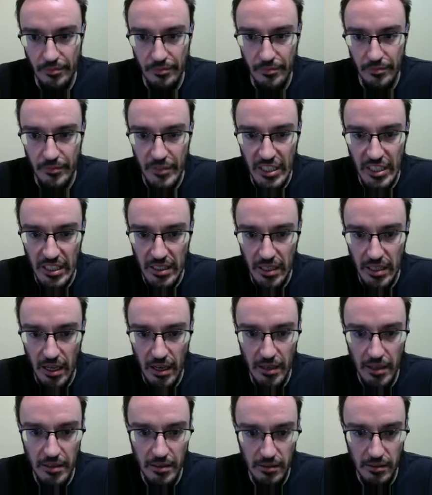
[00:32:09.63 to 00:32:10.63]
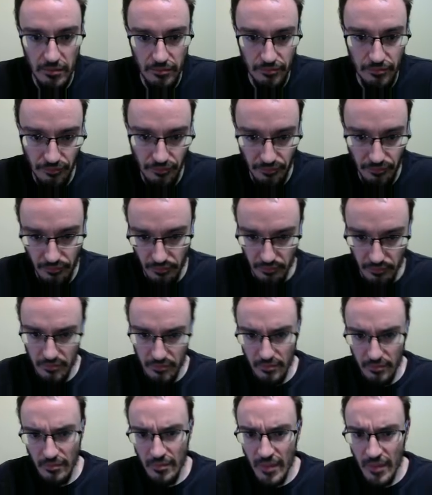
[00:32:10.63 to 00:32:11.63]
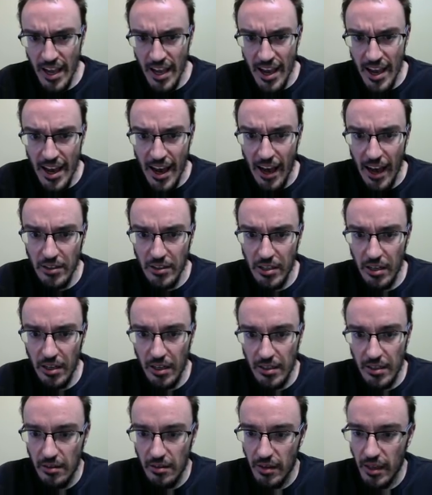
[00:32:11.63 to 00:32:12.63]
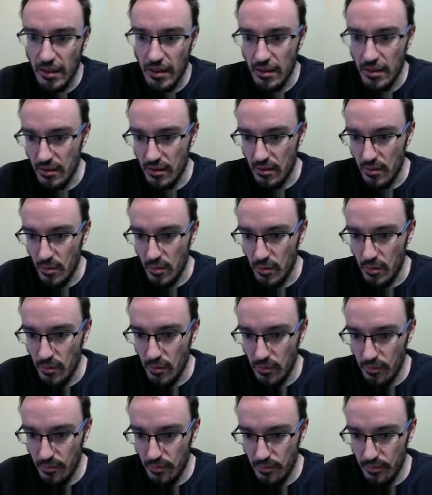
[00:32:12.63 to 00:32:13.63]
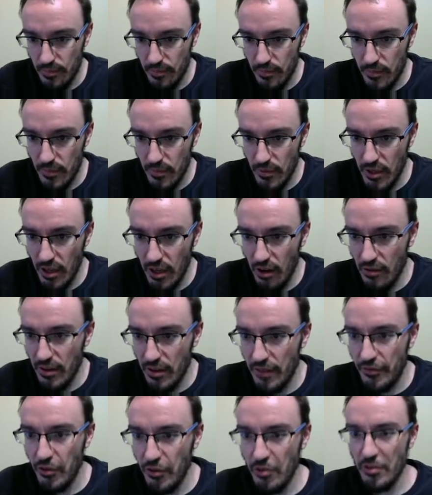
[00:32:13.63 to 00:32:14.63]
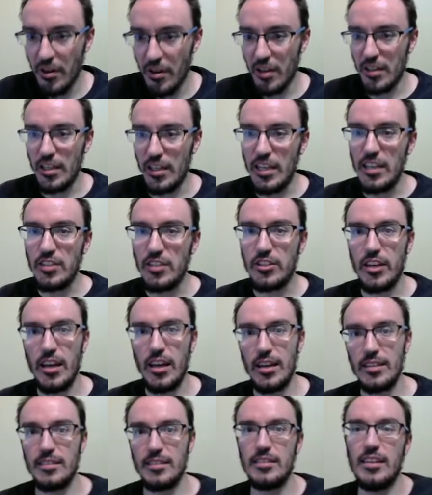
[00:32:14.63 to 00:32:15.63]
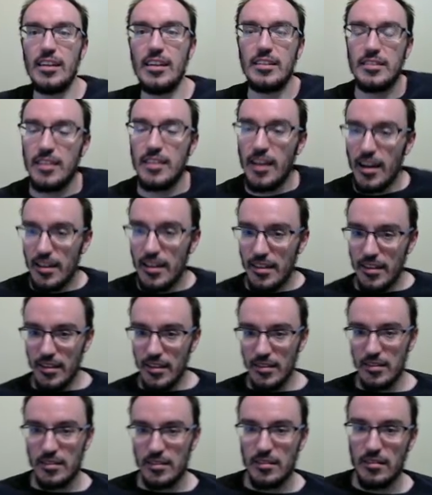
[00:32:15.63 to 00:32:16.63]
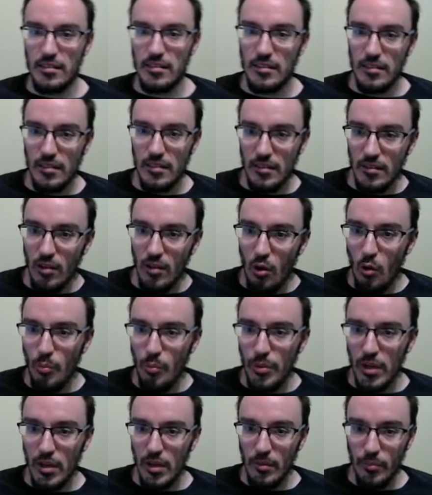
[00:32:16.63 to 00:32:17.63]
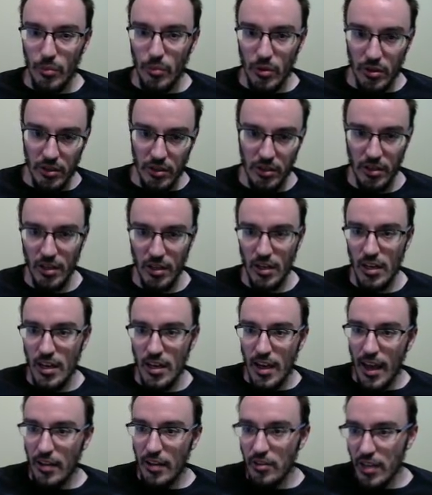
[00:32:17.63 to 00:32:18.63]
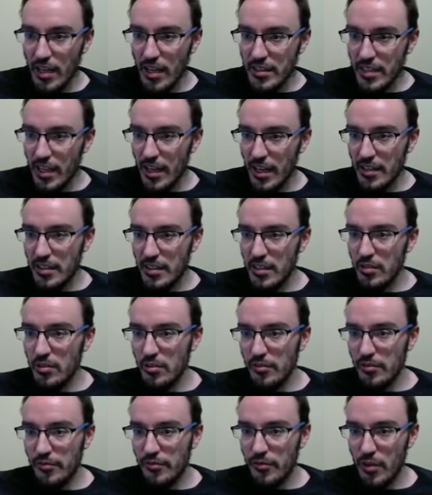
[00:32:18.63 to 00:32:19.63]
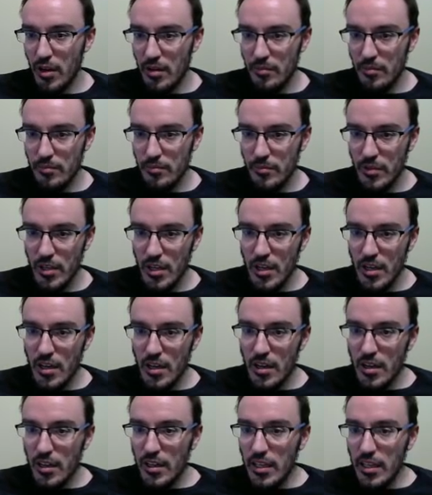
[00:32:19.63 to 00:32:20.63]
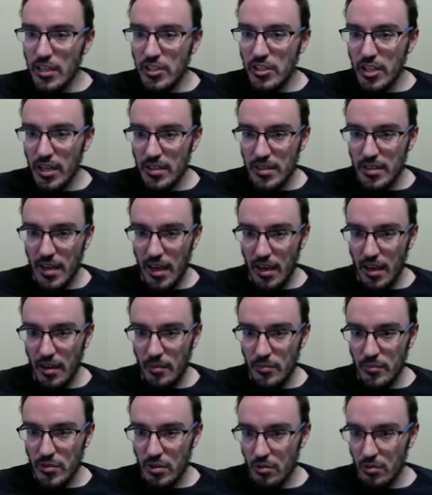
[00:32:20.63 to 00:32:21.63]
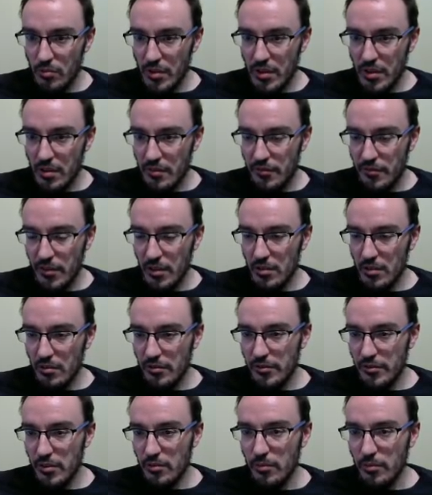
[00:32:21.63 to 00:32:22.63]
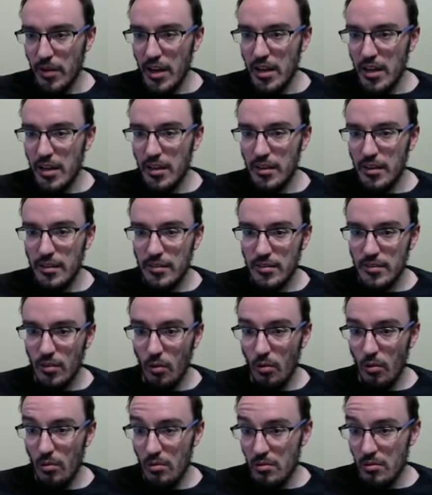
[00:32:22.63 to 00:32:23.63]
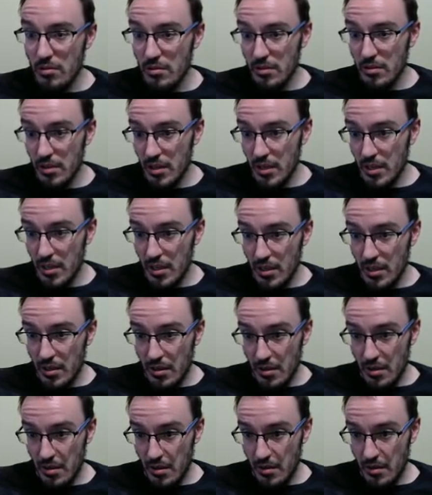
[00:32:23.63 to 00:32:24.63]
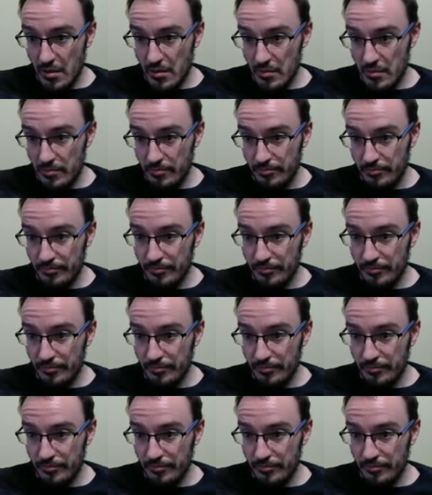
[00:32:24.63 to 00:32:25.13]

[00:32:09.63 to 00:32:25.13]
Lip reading: d takes. Actually, let's look at the... You know, if you're on Lichess, it's got this opening book, and you can select either from Lichess games, so with a filter for the ratings, or or